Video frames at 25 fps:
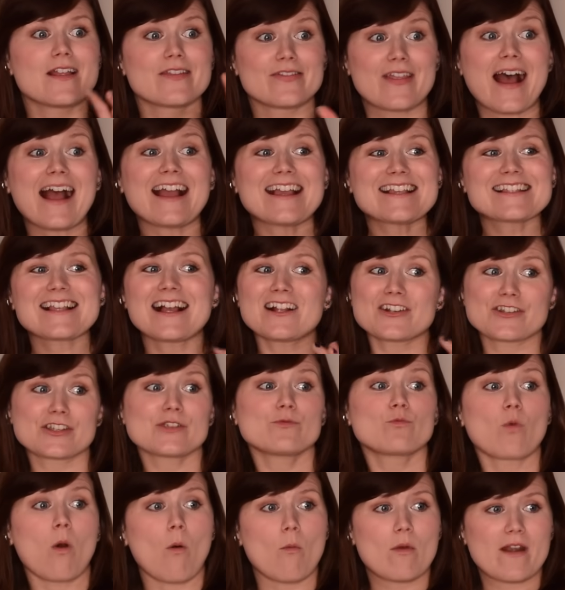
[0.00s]
That is
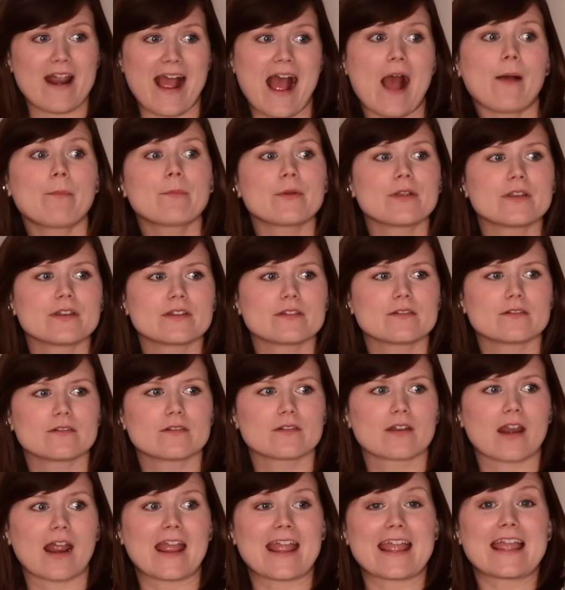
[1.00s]
actually what would happen
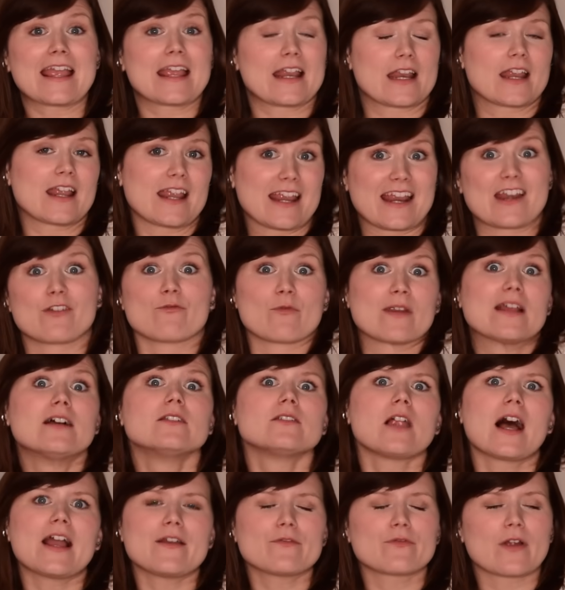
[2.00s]
like in
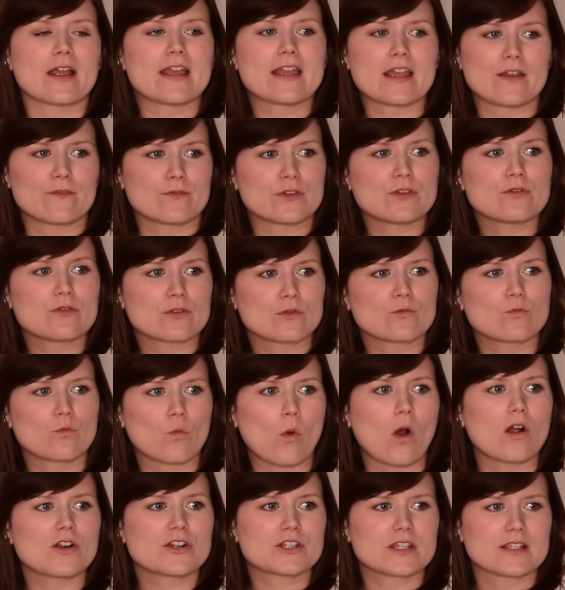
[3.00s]
real life, right? If you could
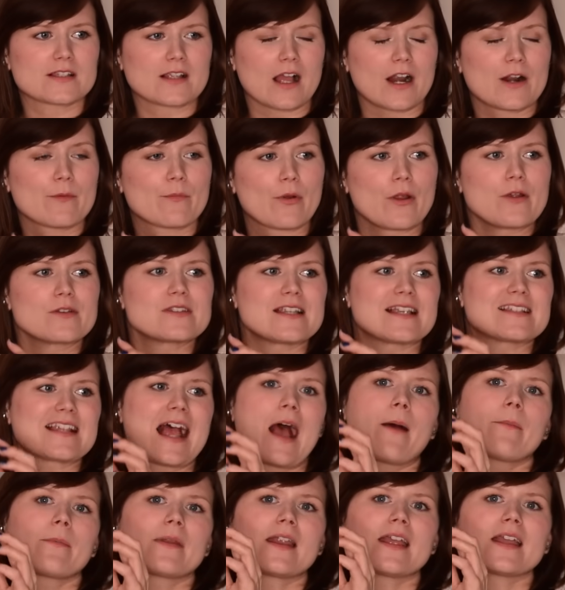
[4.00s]
watch this kind of process
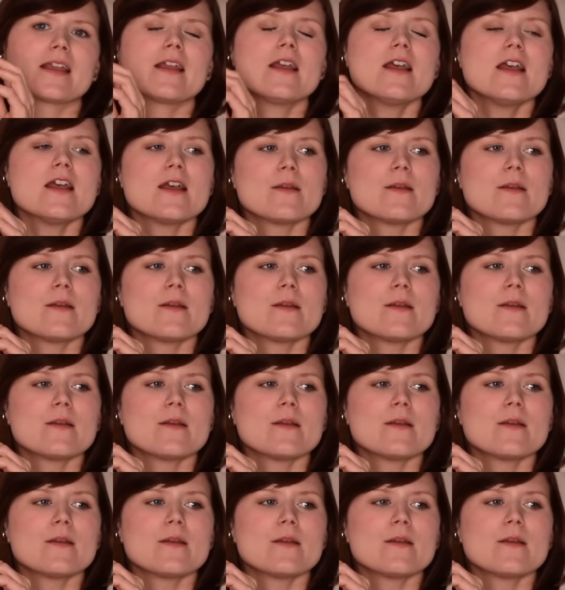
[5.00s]
happening.